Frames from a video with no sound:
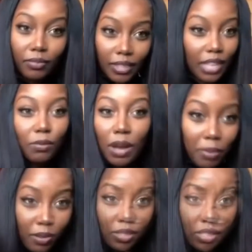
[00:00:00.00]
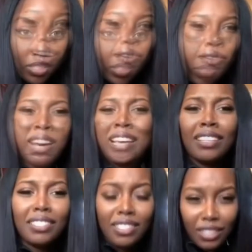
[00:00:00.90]
That's why I posted. It's not fake
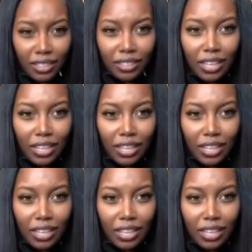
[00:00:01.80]
tea.